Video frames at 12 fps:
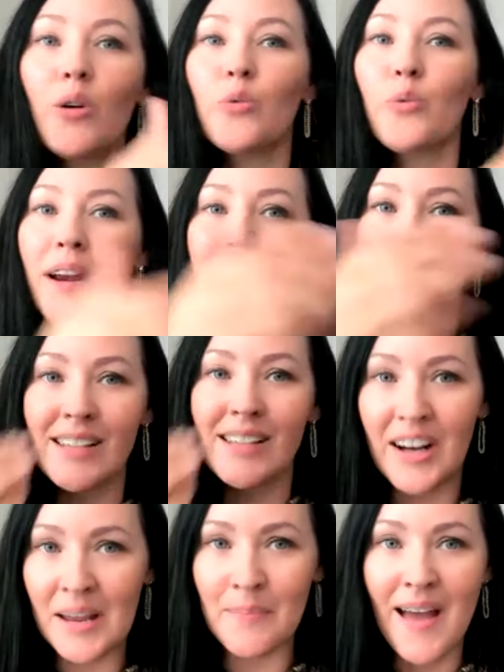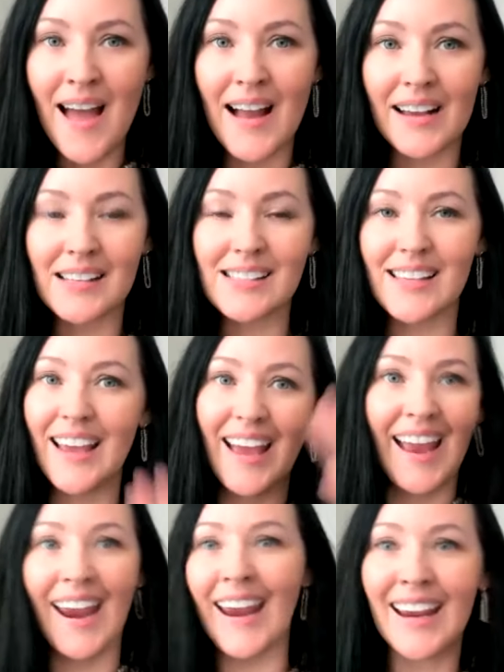raise their hand back and say
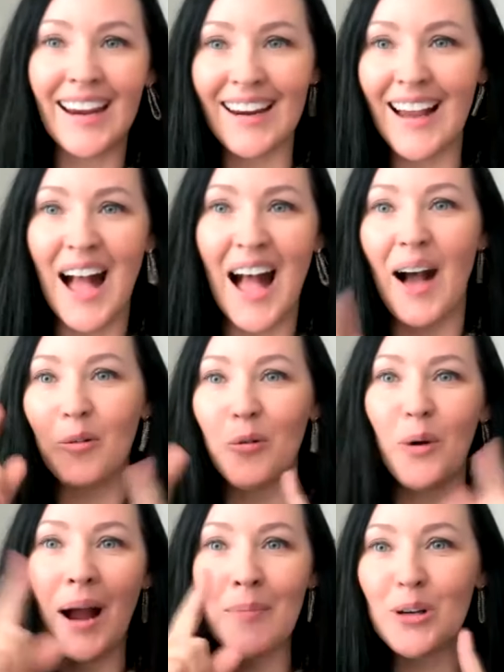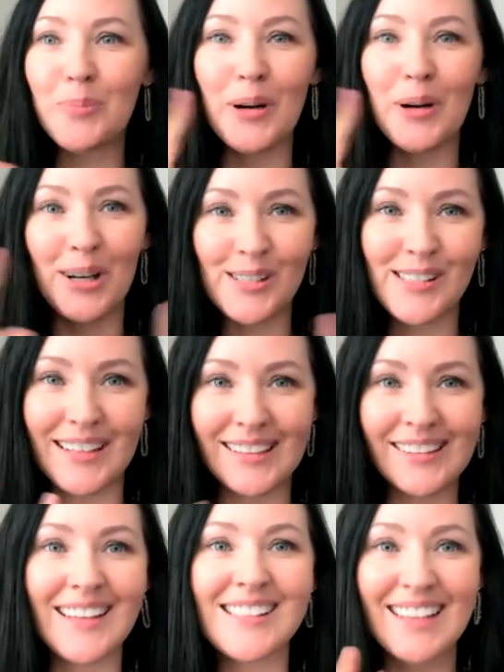hey well, I'm your person.
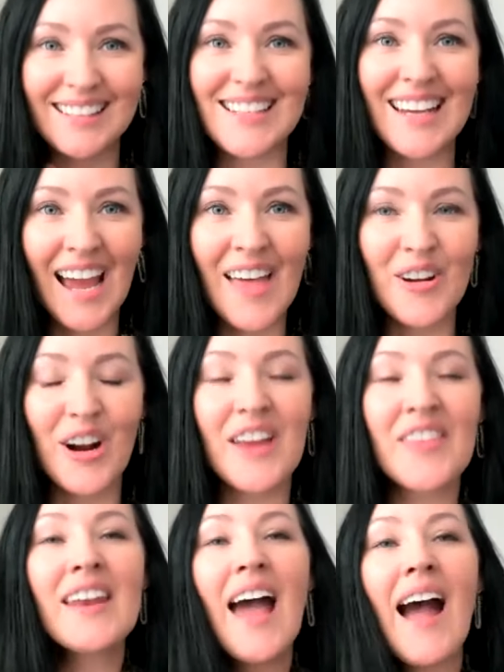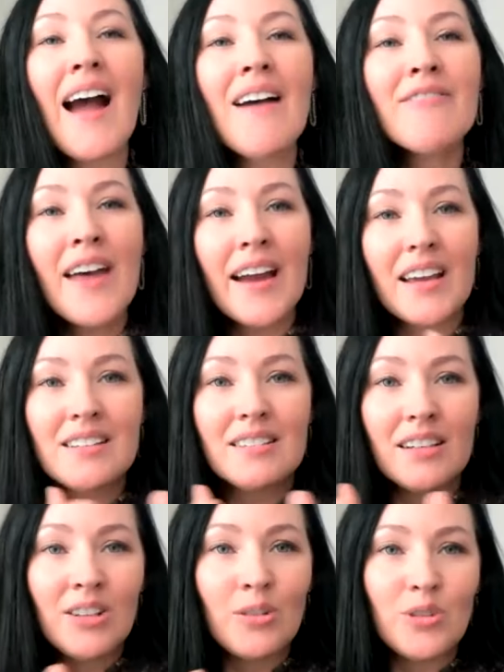Let's get together. And then have that
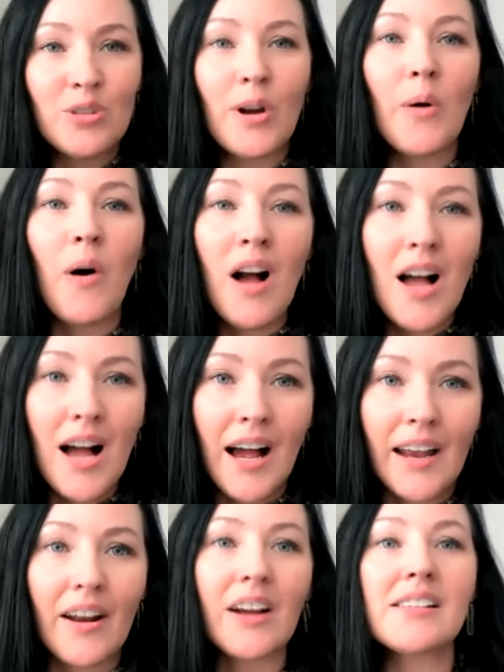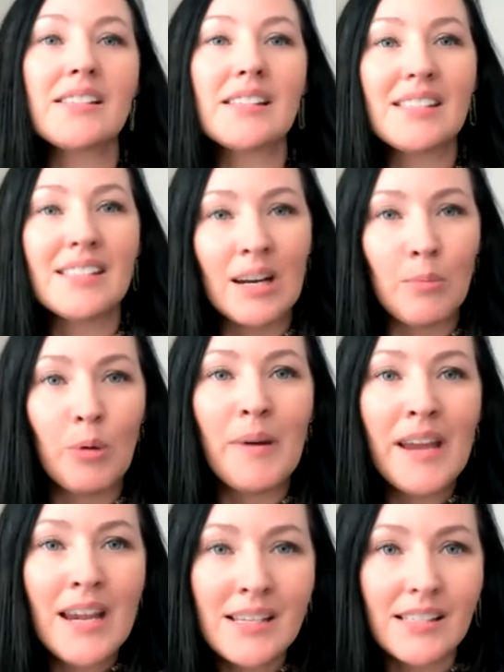continue to go on on a sustainable
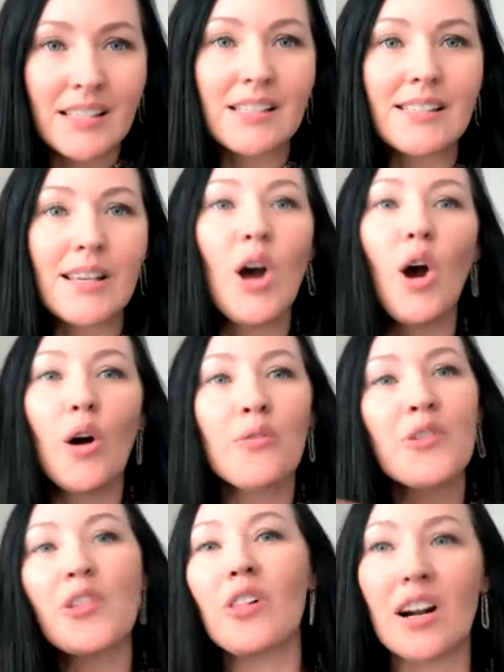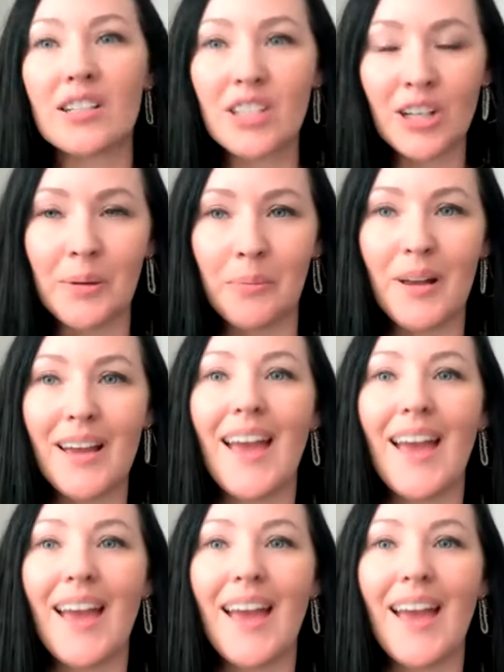basis over the long term.